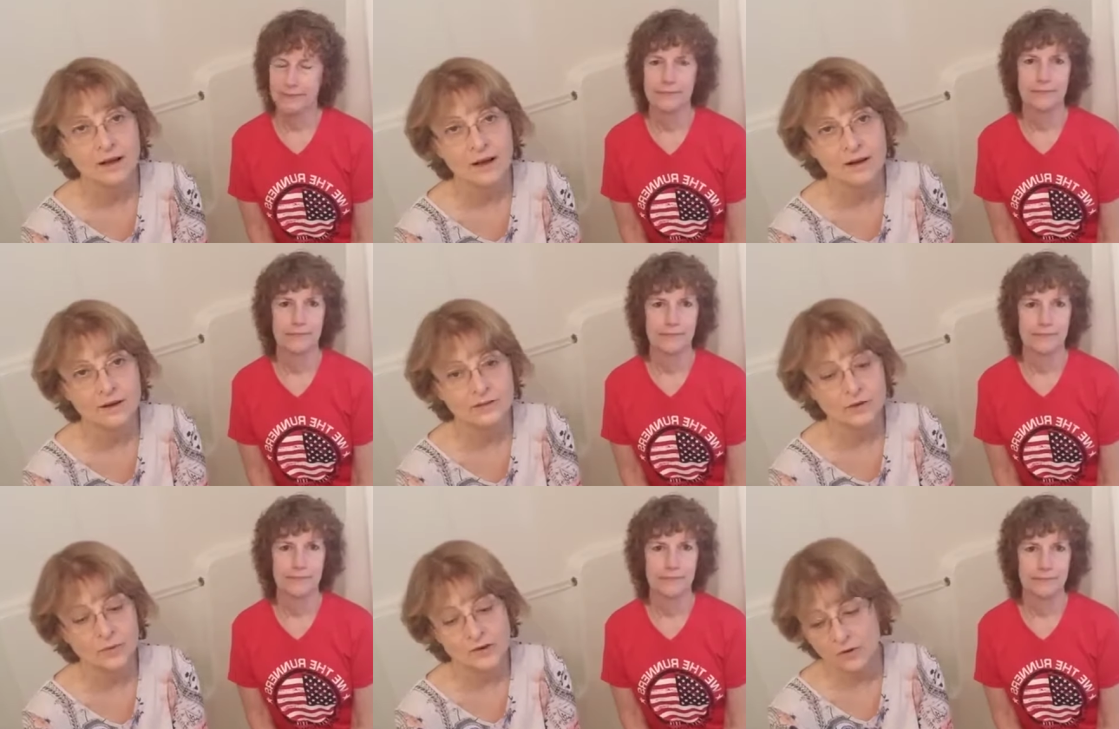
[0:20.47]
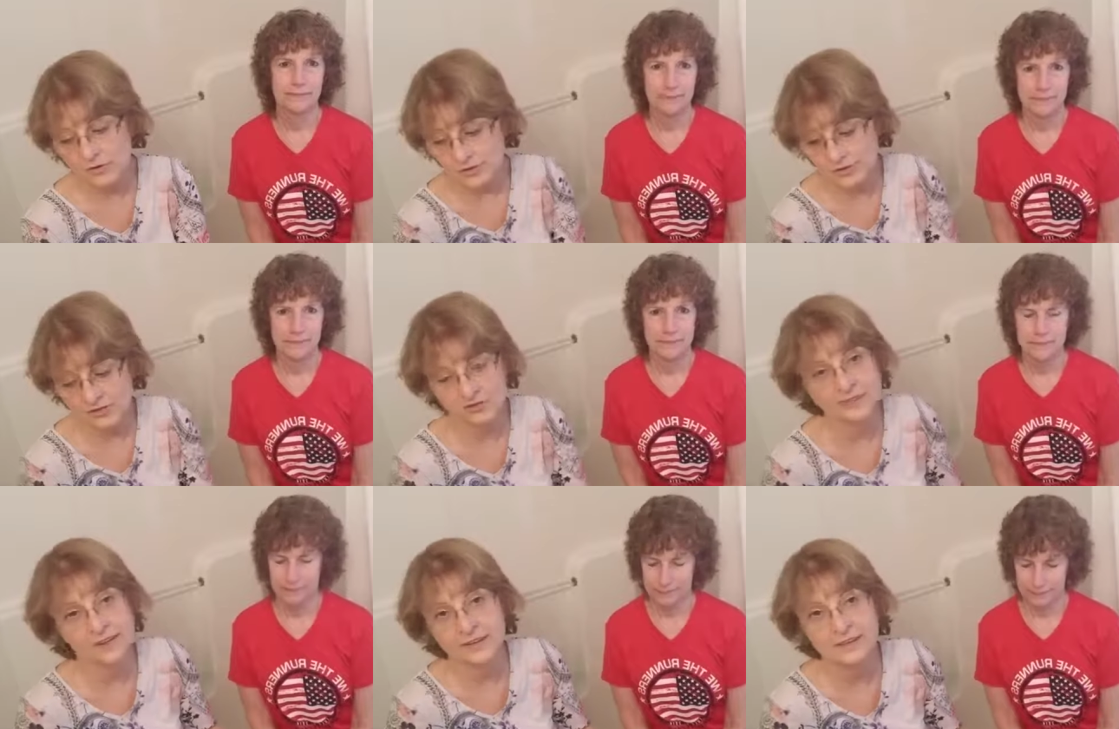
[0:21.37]
Speaker 1: are growing older and you're
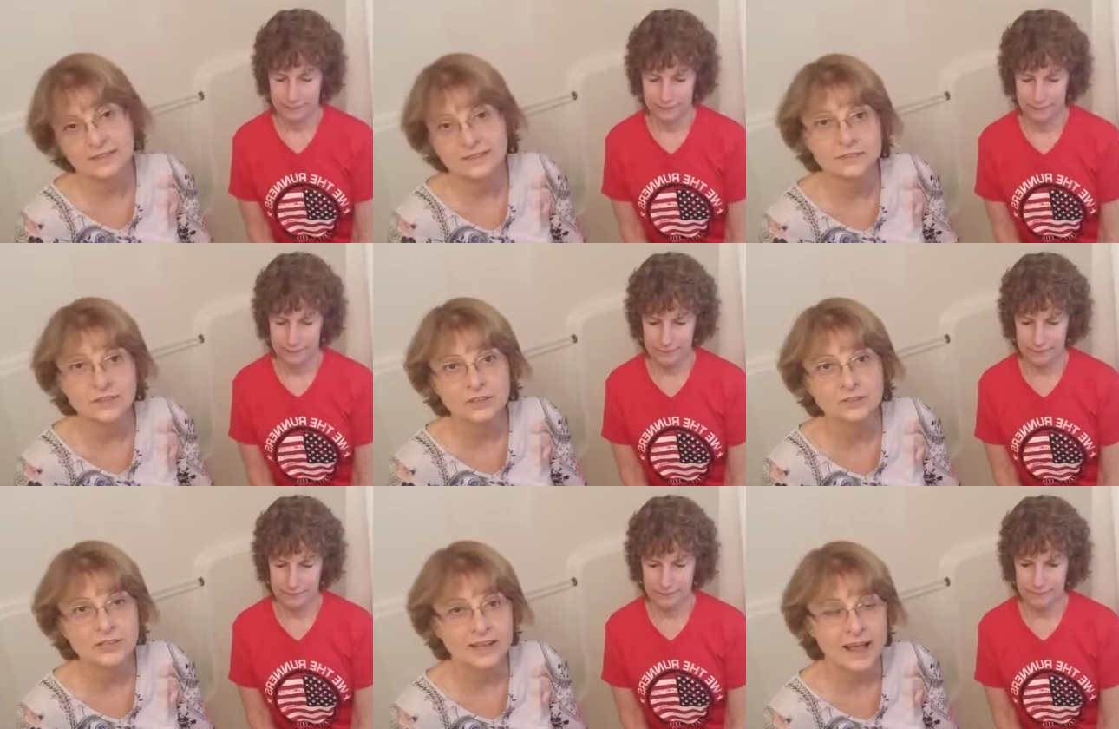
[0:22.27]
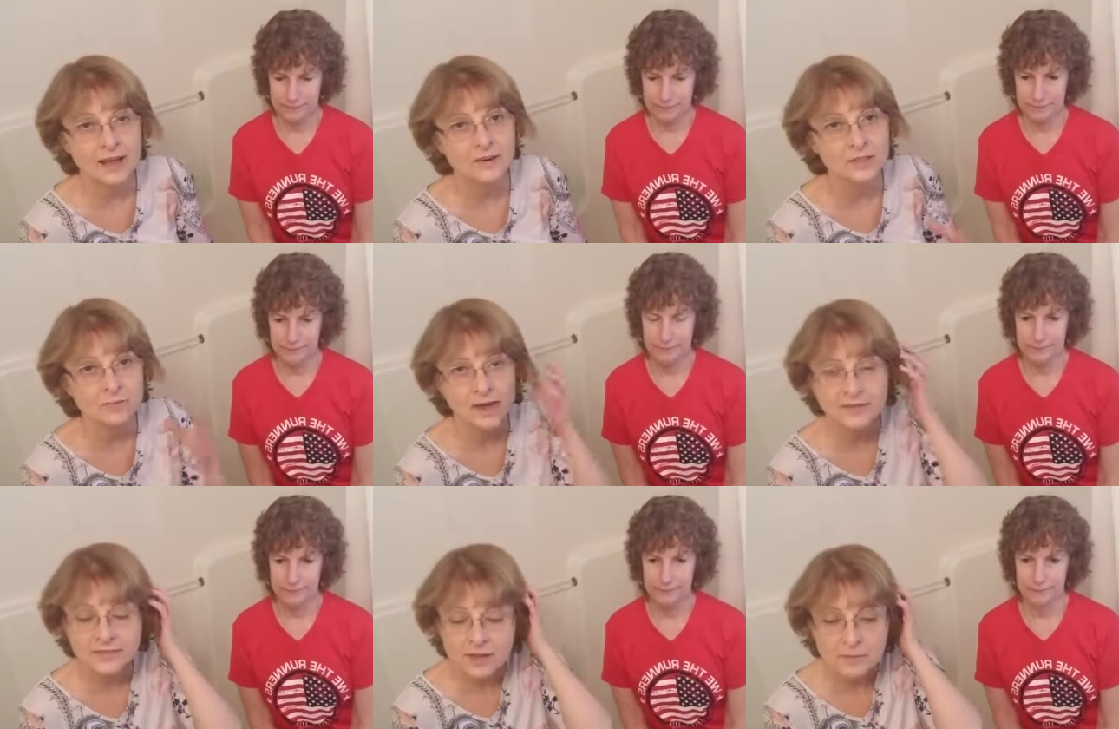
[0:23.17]
finding it's difficult to get out of the
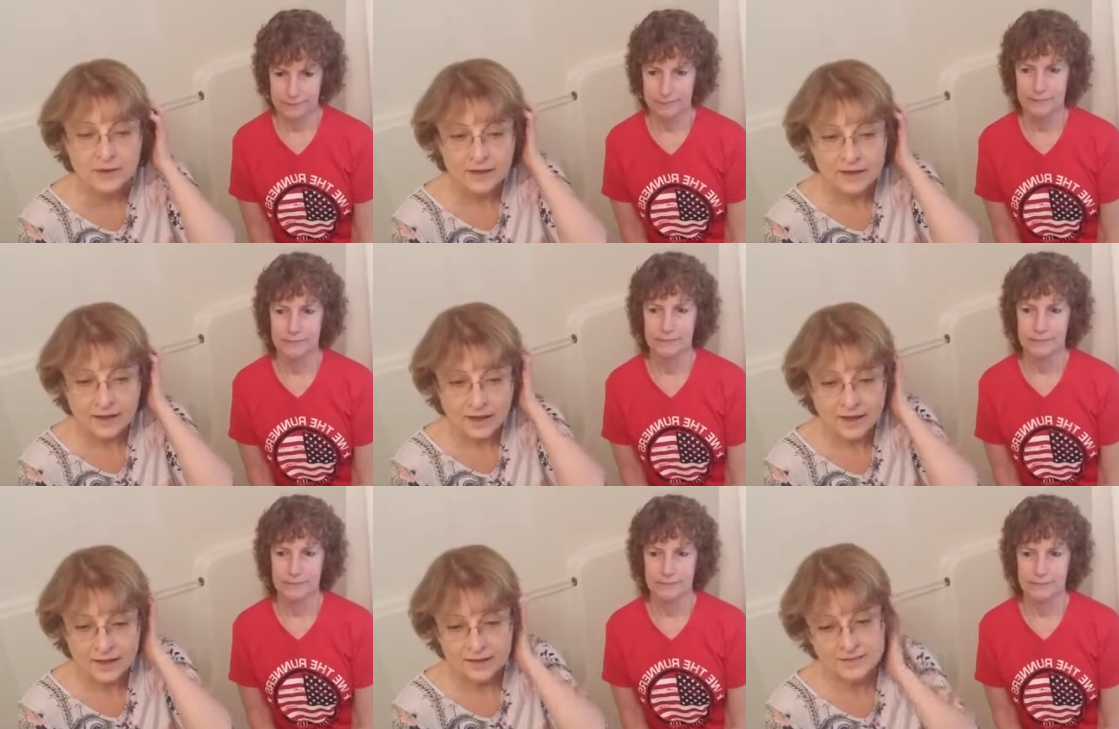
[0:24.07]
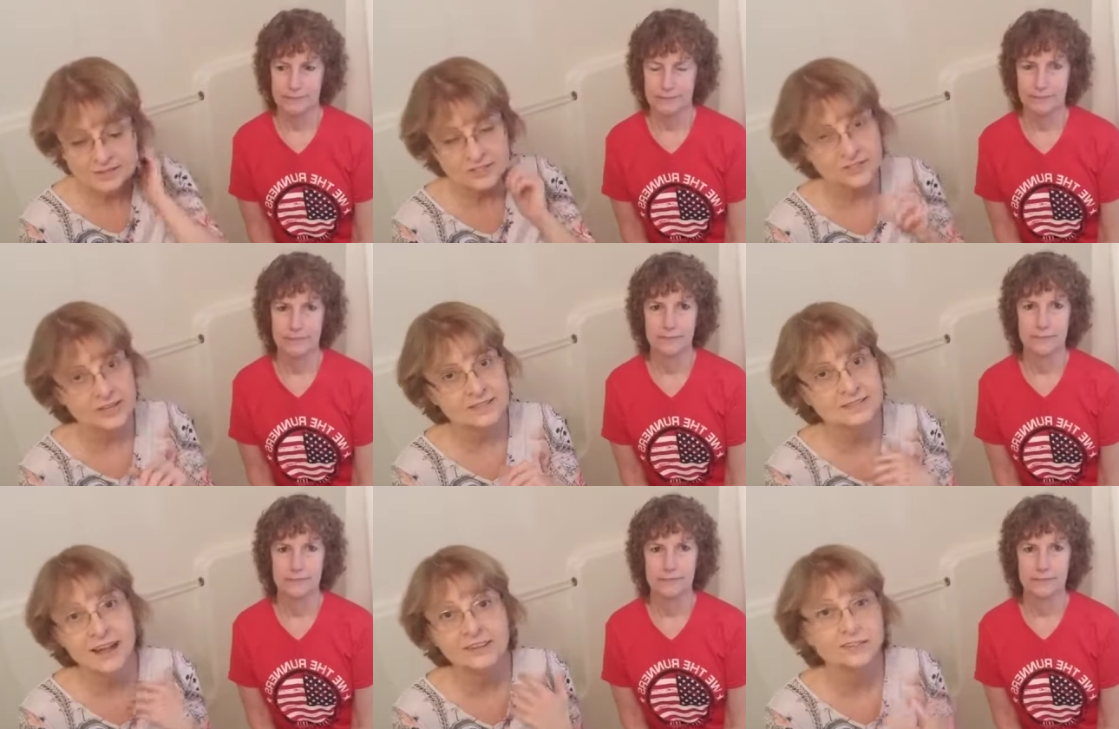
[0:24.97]
bathtub. I suggest
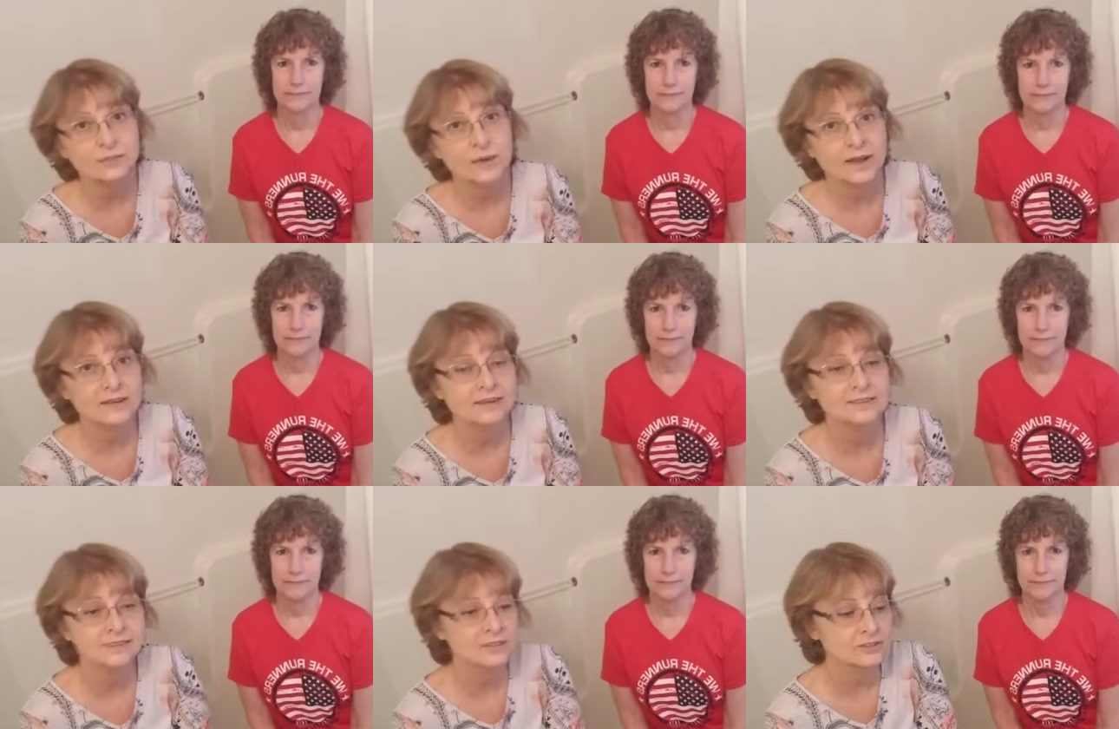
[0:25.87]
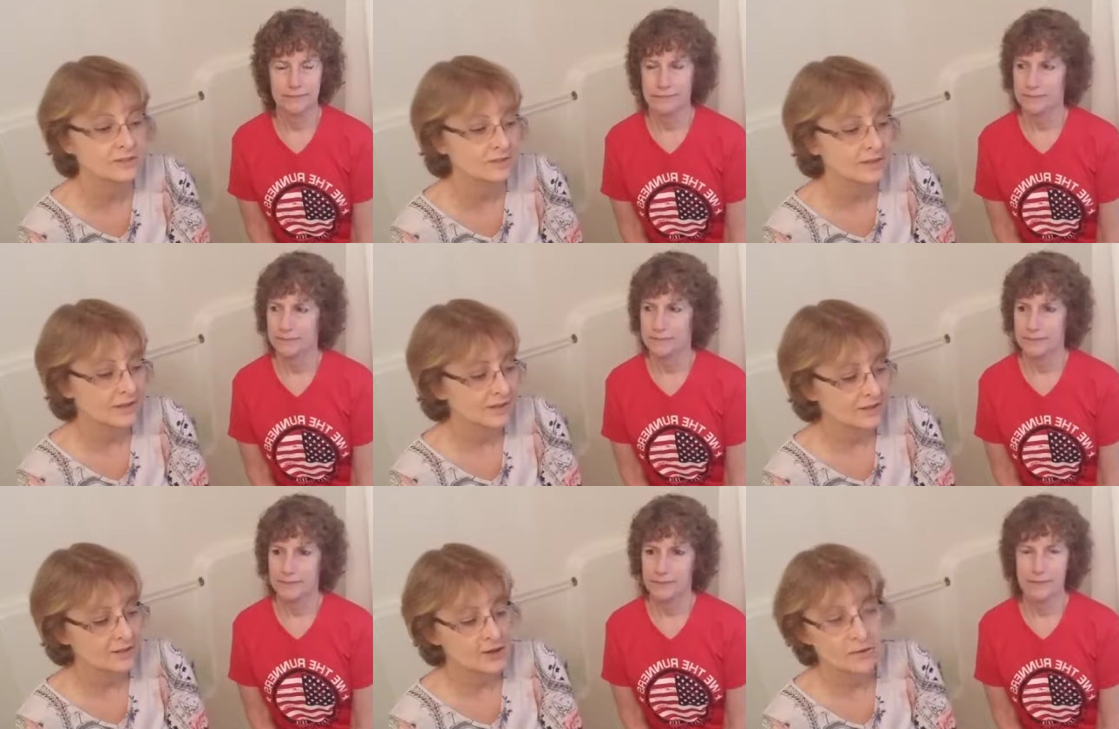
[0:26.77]
not to wait until
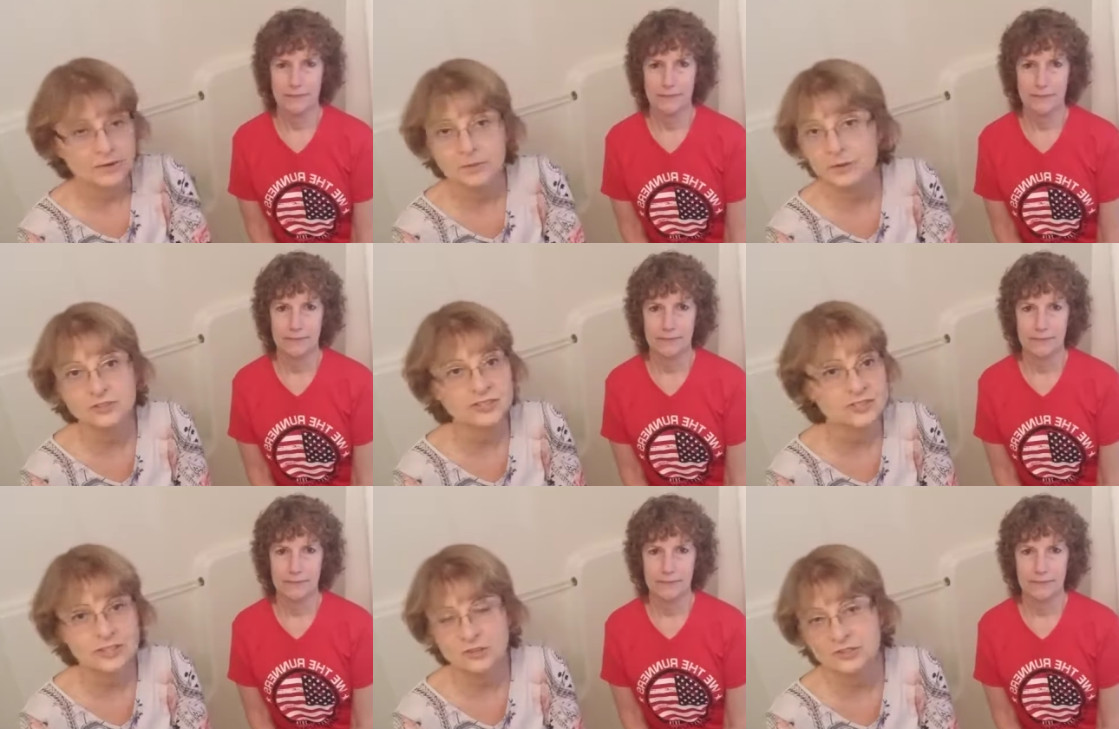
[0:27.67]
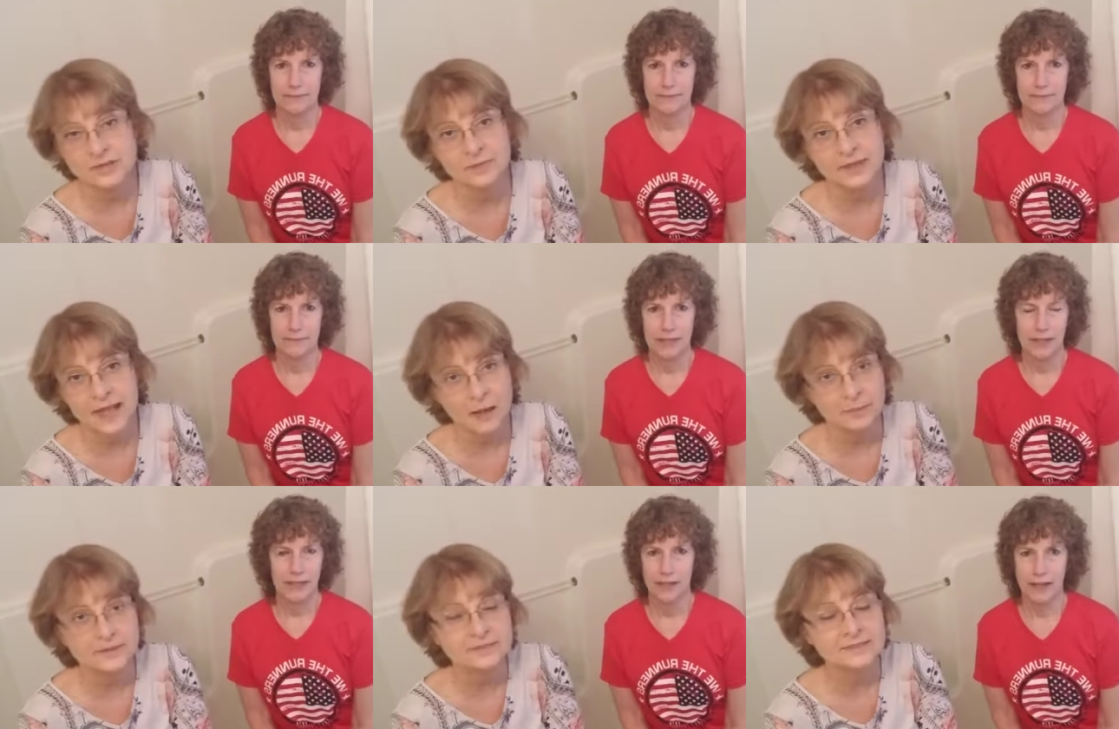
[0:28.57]
you know, an emergency or something
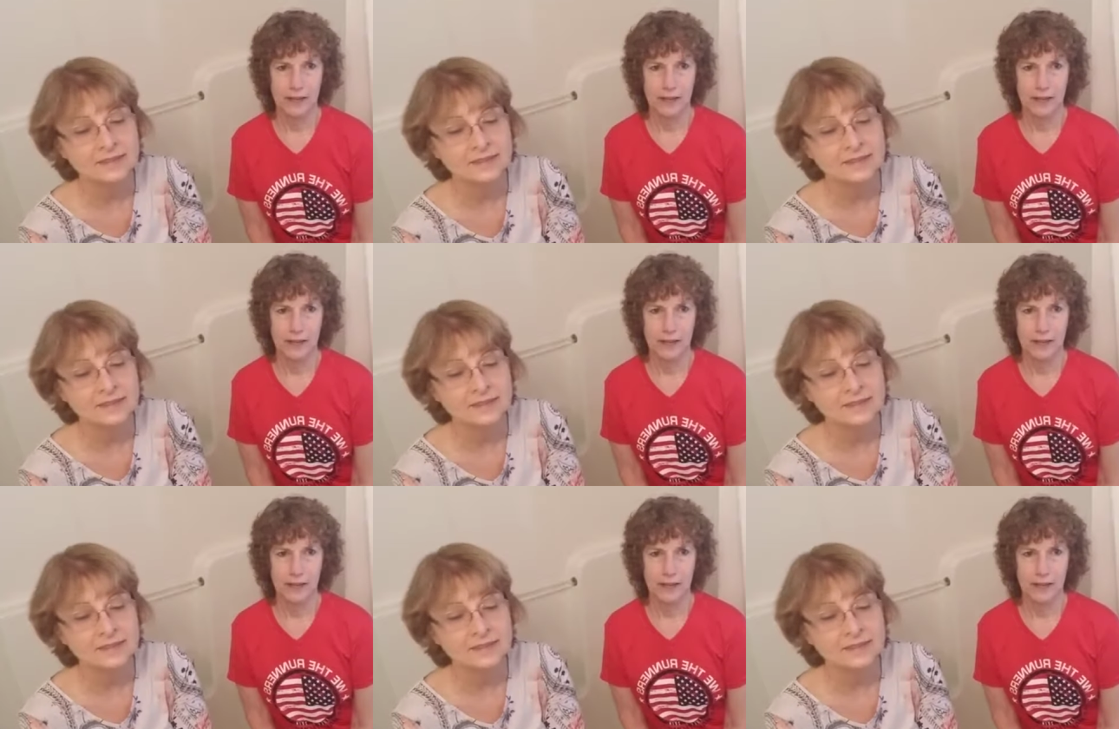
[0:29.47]
happens. Yeah,